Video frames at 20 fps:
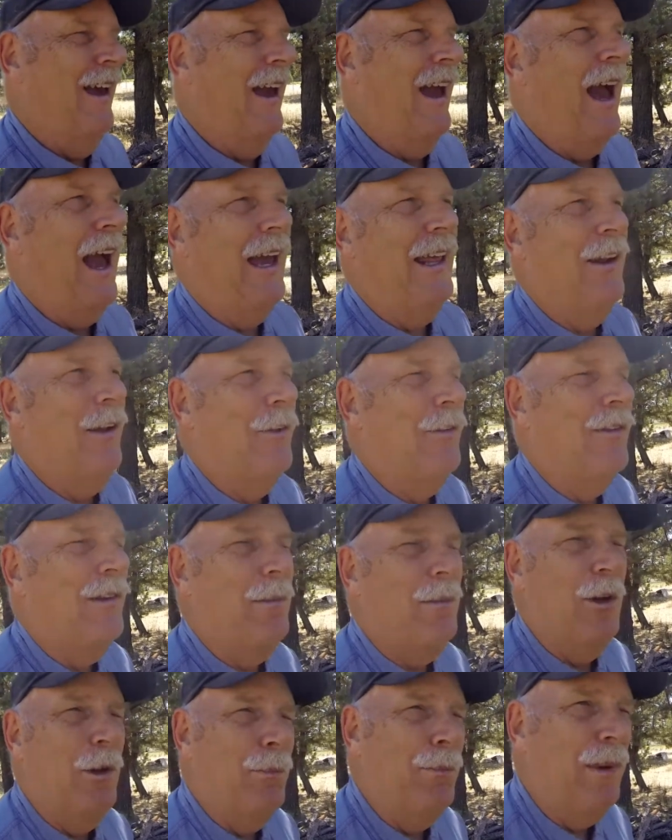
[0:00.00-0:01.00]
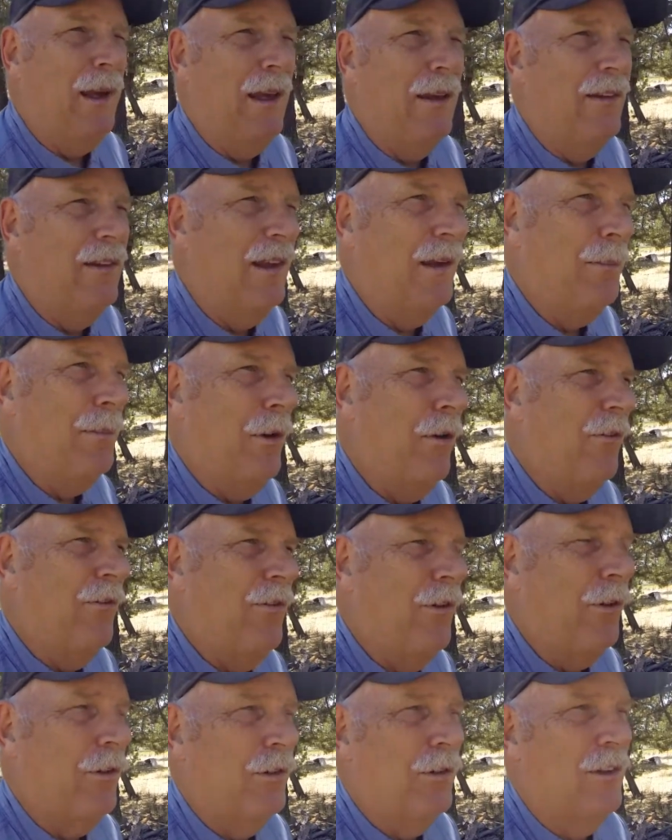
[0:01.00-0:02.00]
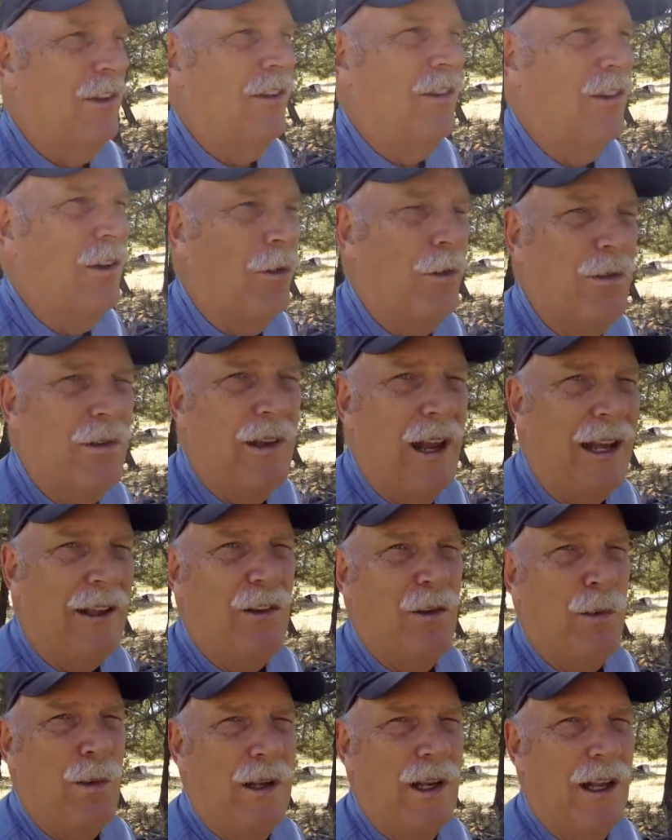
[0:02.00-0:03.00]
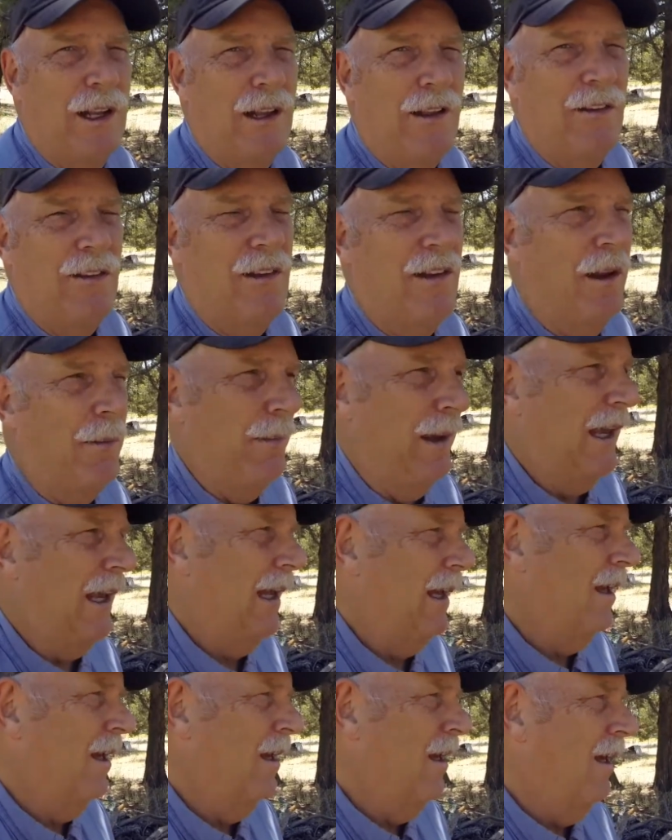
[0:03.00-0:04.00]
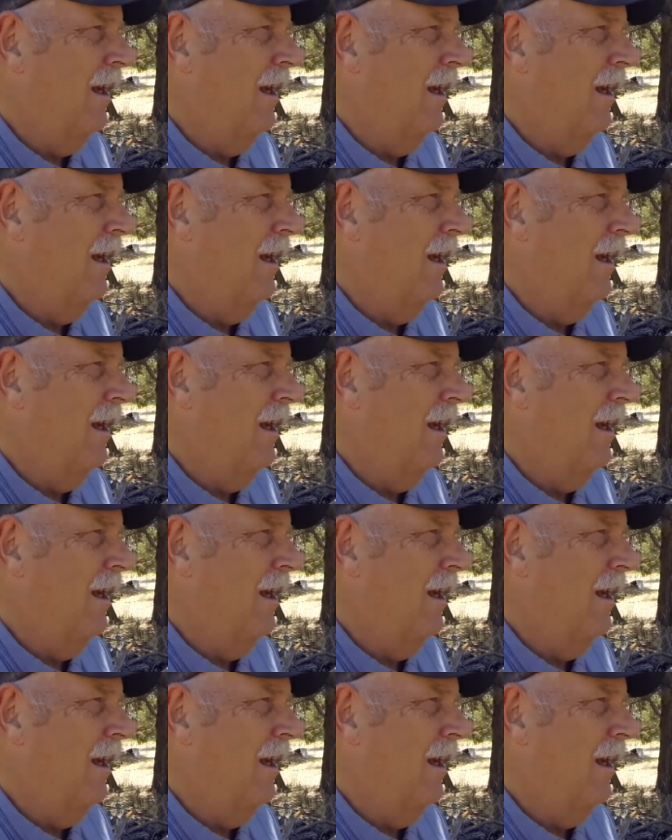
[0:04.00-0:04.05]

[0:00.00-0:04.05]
I know some of you PC folks just go nuts when they listen to me.